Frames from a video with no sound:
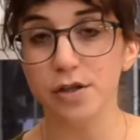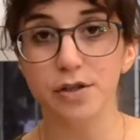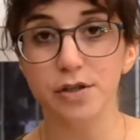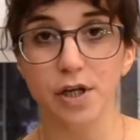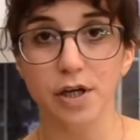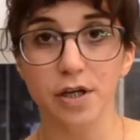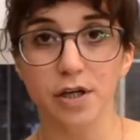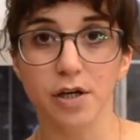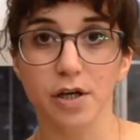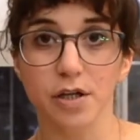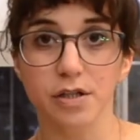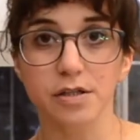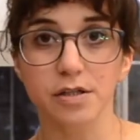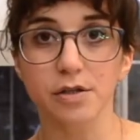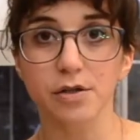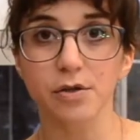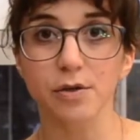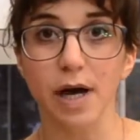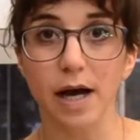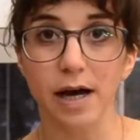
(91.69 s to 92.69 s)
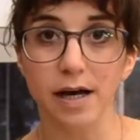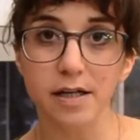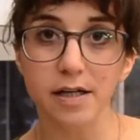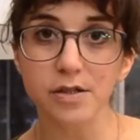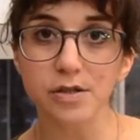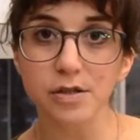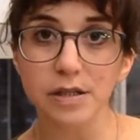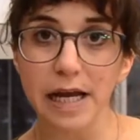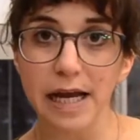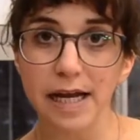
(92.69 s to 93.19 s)
turn it on to
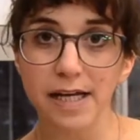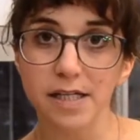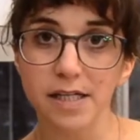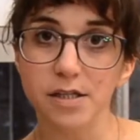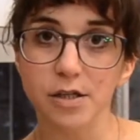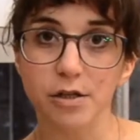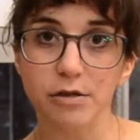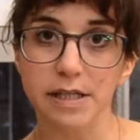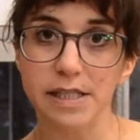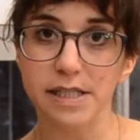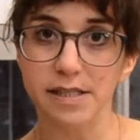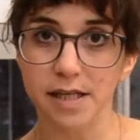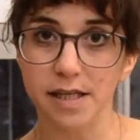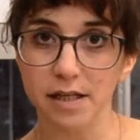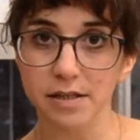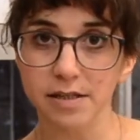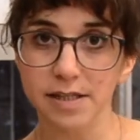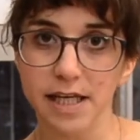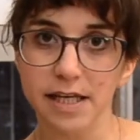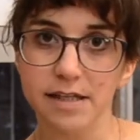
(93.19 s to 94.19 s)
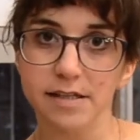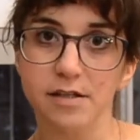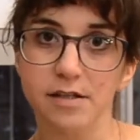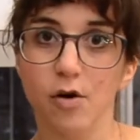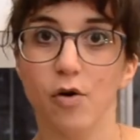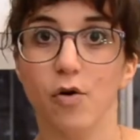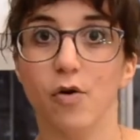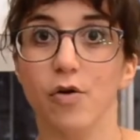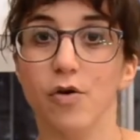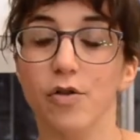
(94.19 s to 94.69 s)
180 degrees Celsius
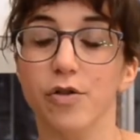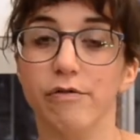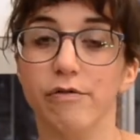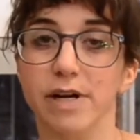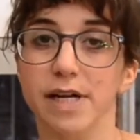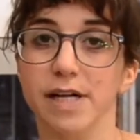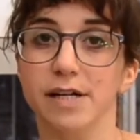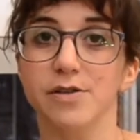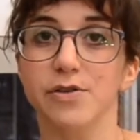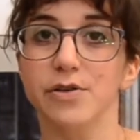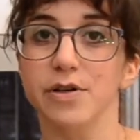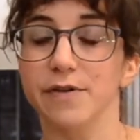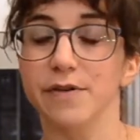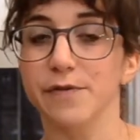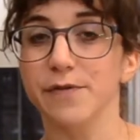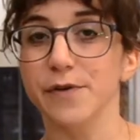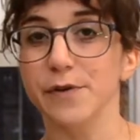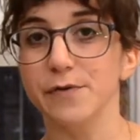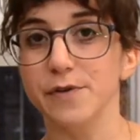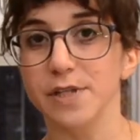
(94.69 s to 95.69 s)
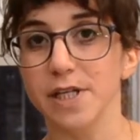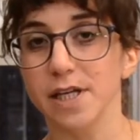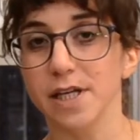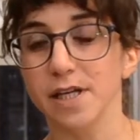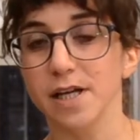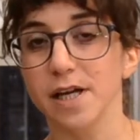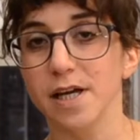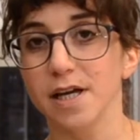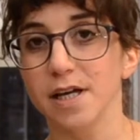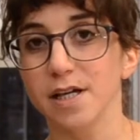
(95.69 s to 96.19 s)
or
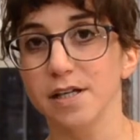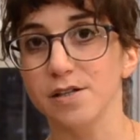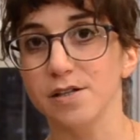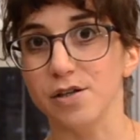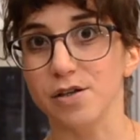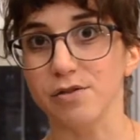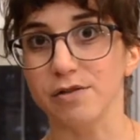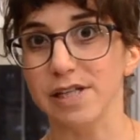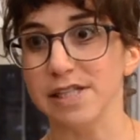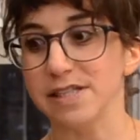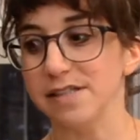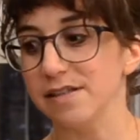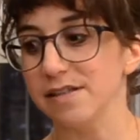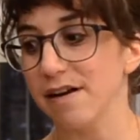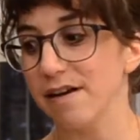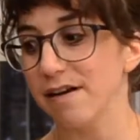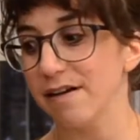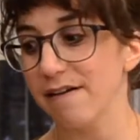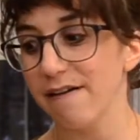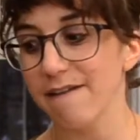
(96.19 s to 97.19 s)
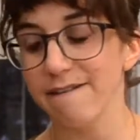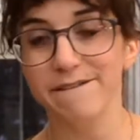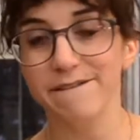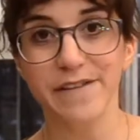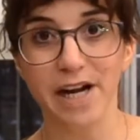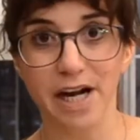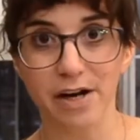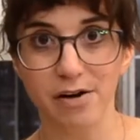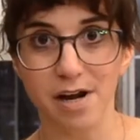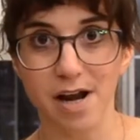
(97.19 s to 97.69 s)
350 degrees
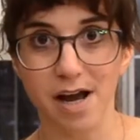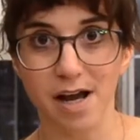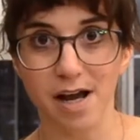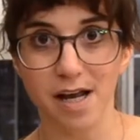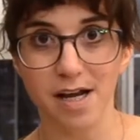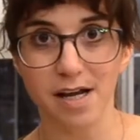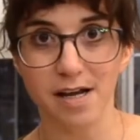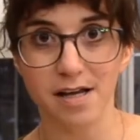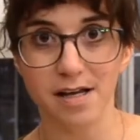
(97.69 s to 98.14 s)
Fahrenheit.